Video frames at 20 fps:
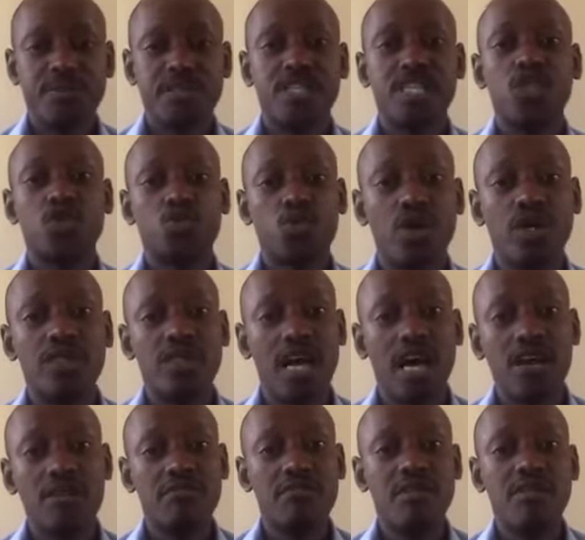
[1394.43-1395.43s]
This is when
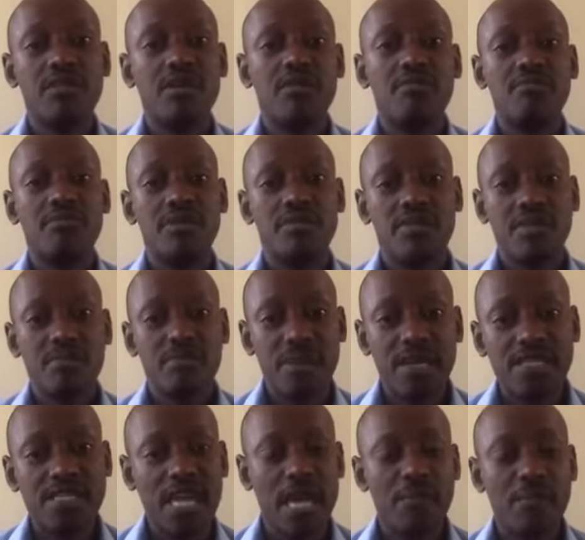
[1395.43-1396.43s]
the
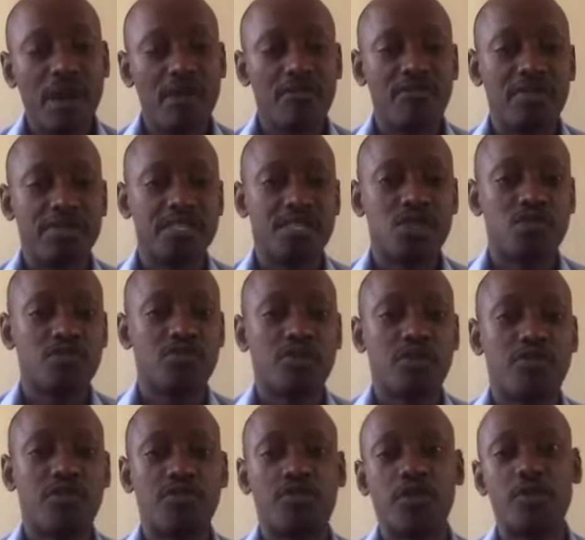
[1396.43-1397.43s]
big time advice
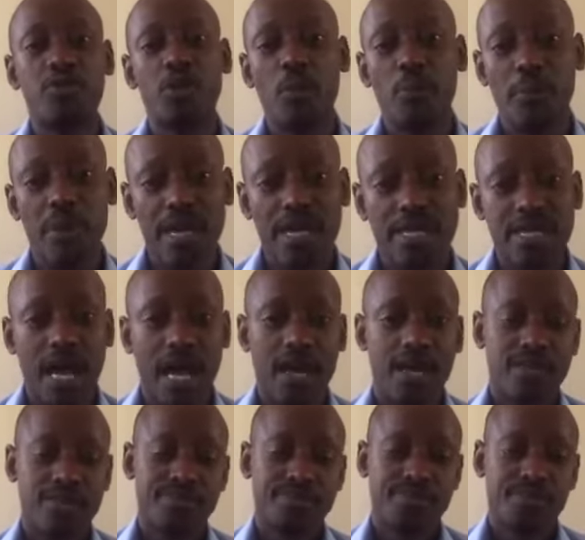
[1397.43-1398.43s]
from your mentor
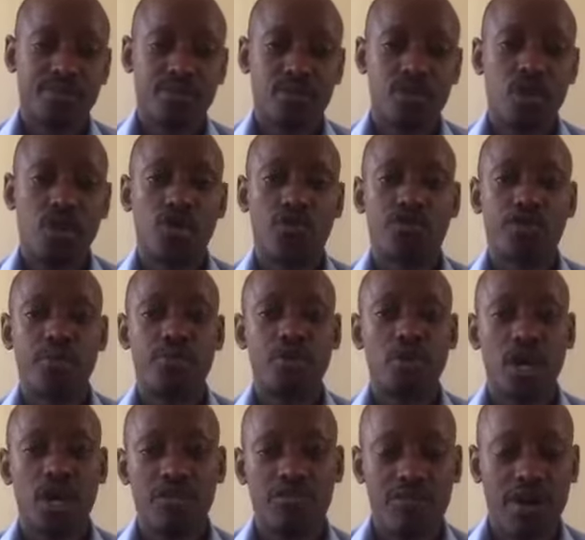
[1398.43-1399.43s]
or from
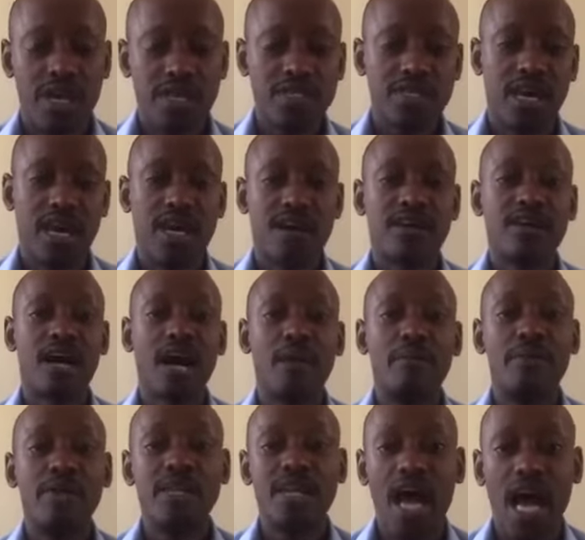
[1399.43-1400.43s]
your advisor
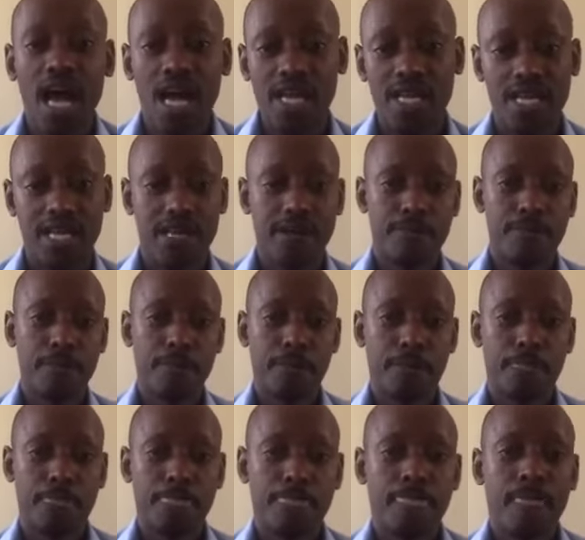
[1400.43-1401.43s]
come in handy.
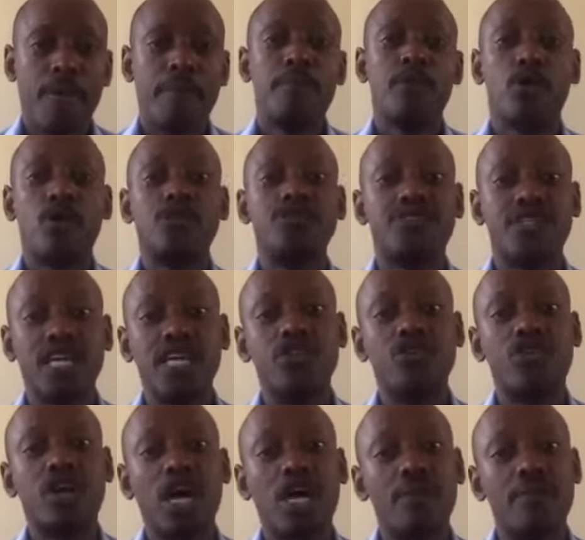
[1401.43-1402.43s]
Because then
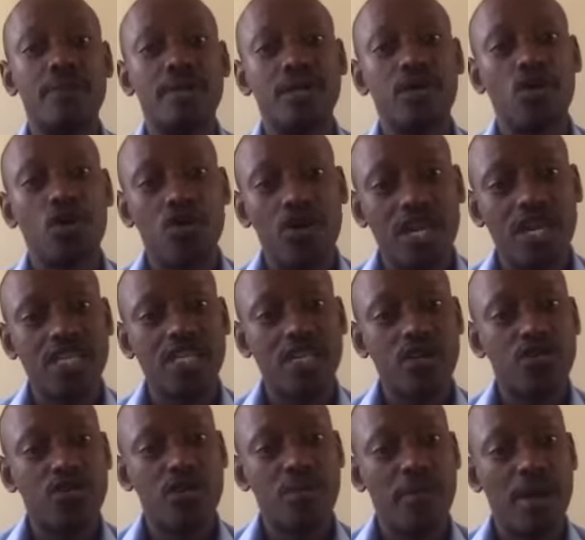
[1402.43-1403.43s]
you can be connected
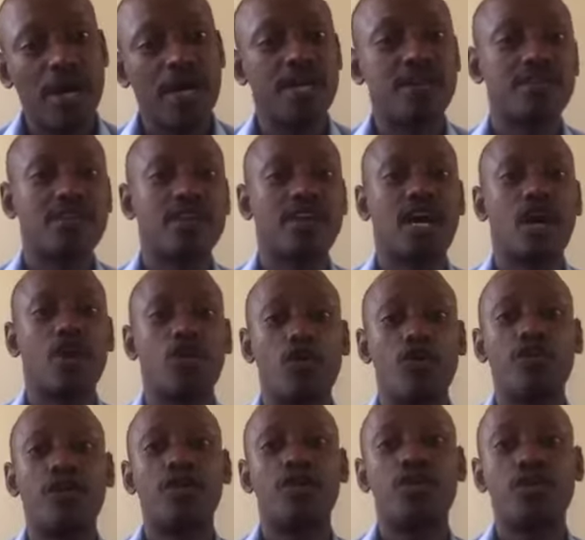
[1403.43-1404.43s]
to the market that can
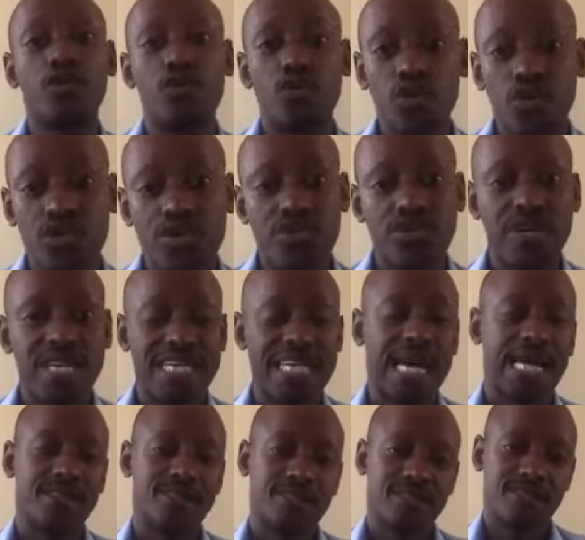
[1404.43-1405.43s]
offer you good
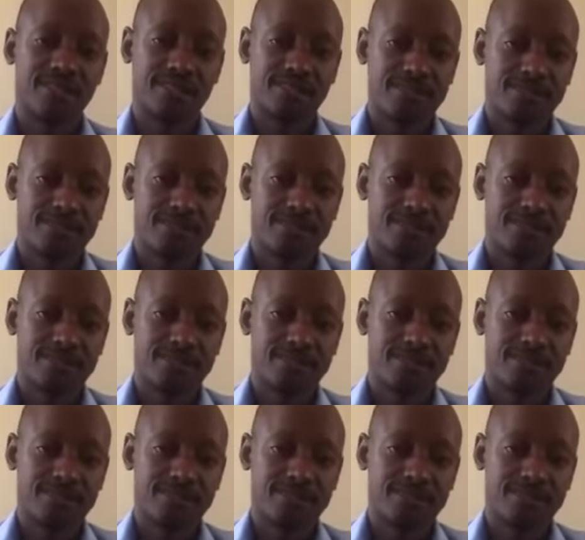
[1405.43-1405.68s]
returns.